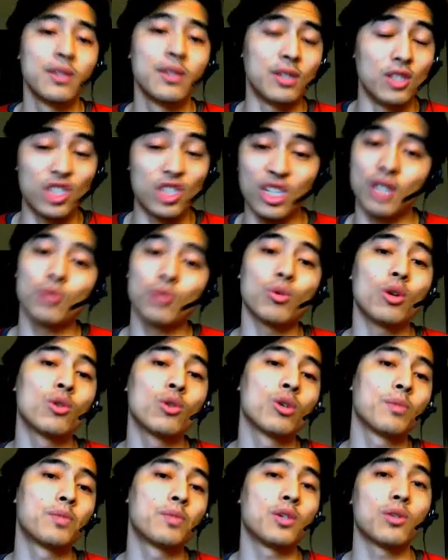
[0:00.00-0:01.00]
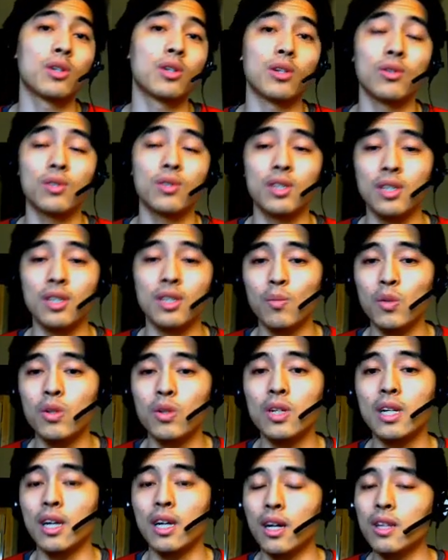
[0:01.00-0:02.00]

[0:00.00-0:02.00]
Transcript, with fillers: the general cryptocurrency community,